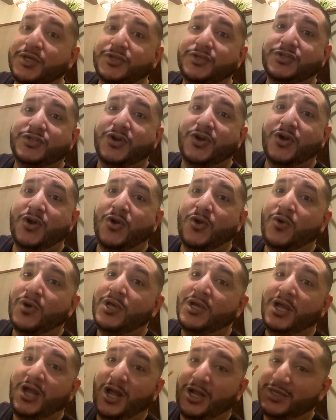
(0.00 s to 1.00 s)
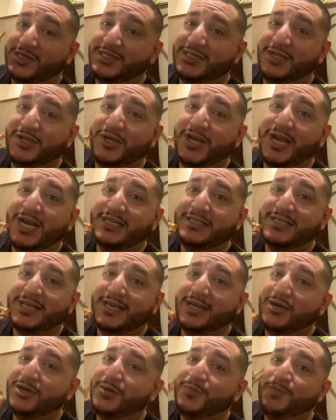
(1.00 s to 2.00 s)
So I'll see you guys
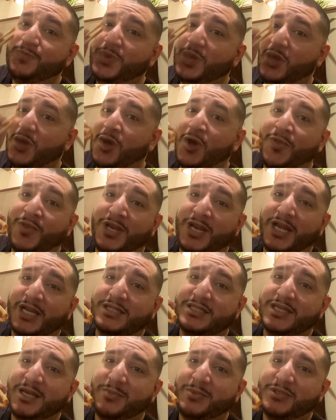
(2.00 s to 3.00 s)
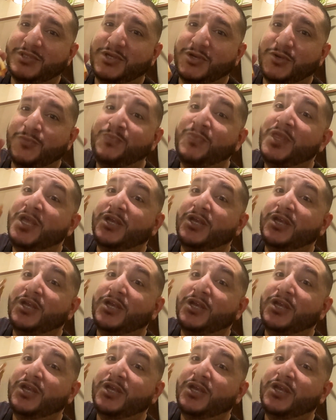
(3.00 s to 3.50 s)
later on the next episode.